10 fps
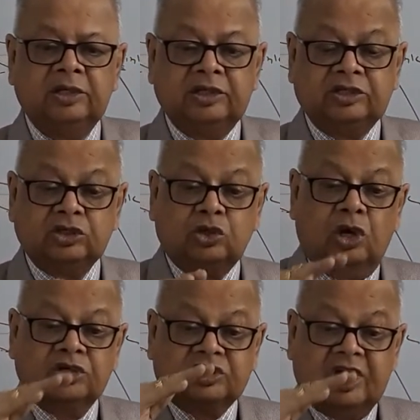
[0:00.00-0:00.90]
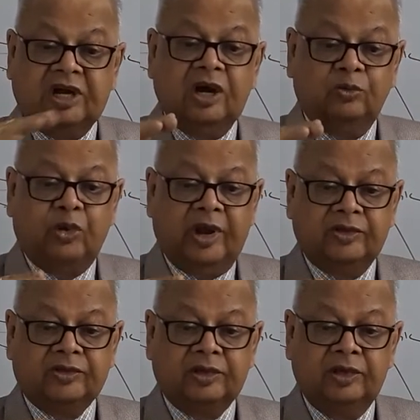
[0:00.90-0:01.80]
This is called shutdown
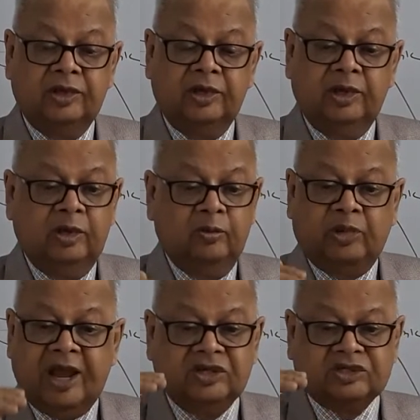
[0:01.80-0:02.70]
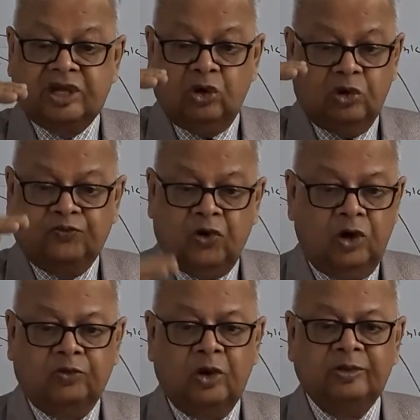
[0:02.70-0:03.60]
price. Price cannot
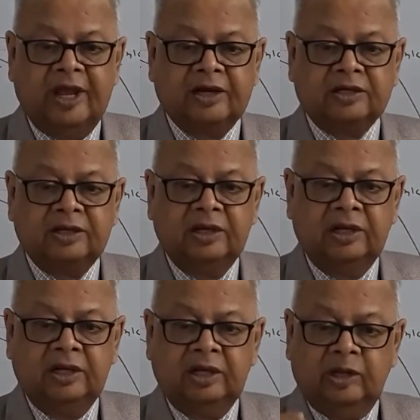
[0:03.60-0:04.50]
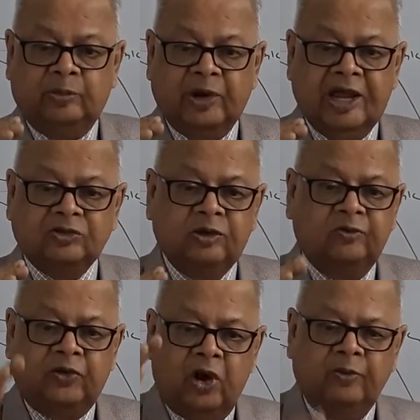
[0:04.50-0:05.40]
fall from that. If price
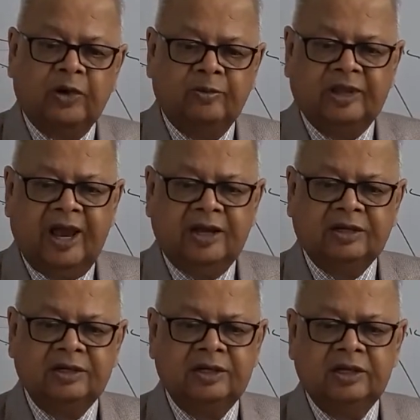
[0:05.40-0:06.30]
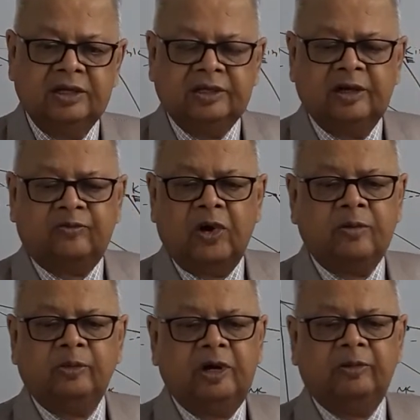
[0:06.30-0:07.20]
will fall from that, then
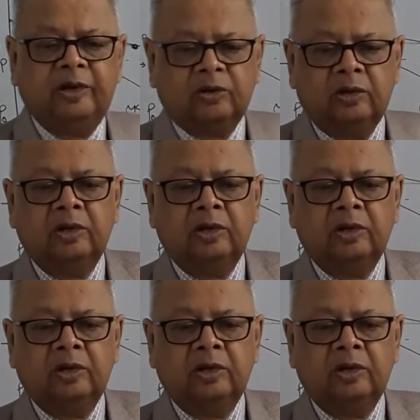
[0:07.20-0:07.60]
firm will be